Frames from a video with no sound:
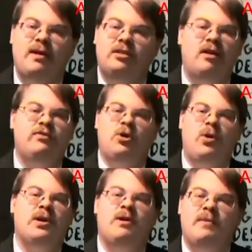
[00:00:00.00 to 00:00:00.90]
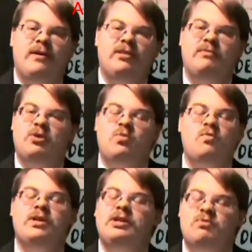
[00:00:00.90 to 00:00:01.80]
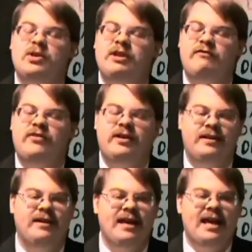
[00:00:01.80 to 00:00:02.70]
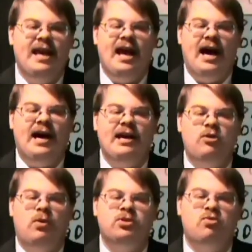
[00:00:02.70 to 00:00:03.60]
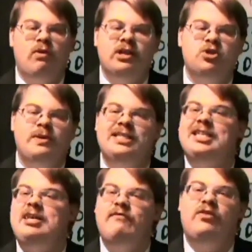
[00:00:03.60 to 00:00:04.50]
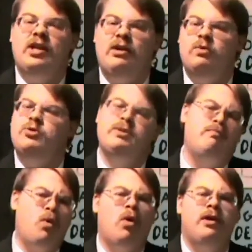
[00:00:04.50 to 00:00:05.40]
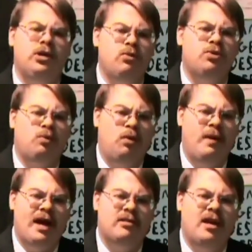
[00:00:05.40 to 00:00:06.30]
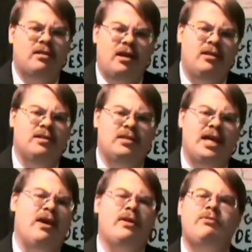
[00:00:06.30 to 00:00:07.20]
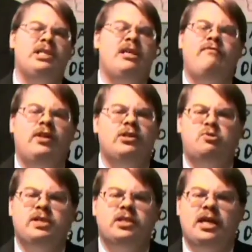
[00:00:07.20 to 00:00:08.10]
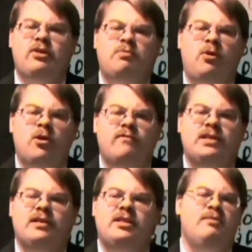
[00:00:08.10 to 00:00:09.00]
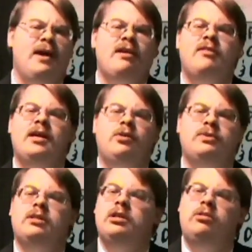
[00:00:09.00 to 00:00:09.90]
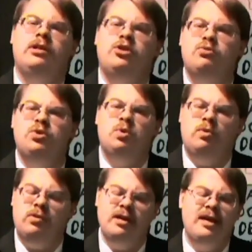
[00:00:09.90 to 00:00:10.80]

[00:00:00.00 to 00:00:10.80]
I love talking about them. They're really, really fun. You also run into a tiefling, which was more unusual back then than it is now. Now tieflings are a standard part of D&D. Back then it was a little unusual.